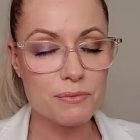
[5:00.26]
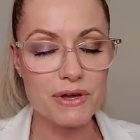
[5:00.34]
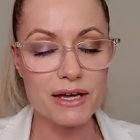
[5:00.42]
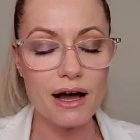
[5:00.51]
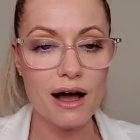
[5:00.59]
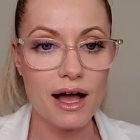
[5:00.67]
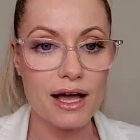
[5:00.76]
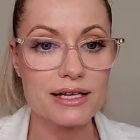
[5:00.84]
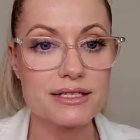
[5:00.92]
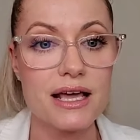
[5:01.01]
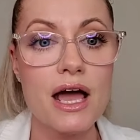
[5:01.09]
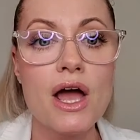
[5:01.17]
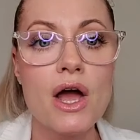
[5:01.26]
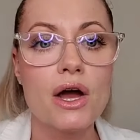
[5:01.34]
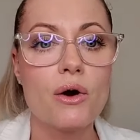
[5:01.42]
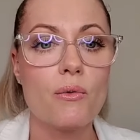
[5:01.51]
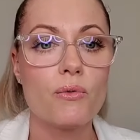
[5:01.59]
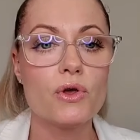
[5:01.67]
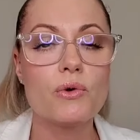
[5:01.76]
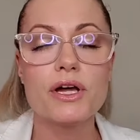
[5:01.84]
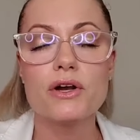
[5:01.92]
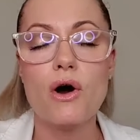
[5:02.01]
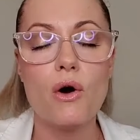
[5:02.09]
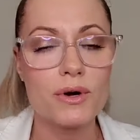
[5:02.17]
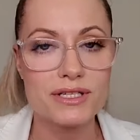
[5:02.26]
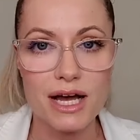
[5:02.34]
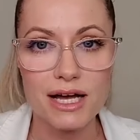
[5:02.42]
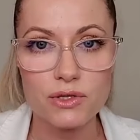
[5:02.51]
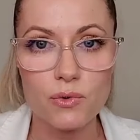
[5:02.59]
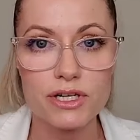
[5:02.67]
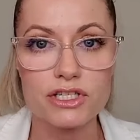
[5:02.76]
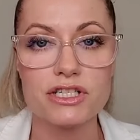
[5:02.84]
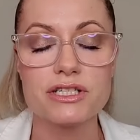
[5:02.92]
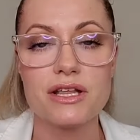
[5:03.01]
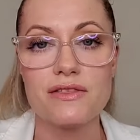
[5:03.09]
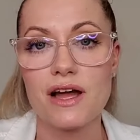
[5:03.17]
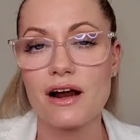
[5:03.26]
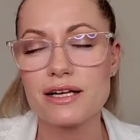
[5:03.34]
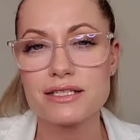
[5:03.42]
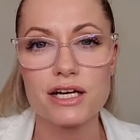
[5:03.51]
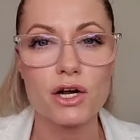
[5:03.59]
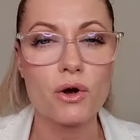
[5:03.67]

because you can always ask questions in there. It's an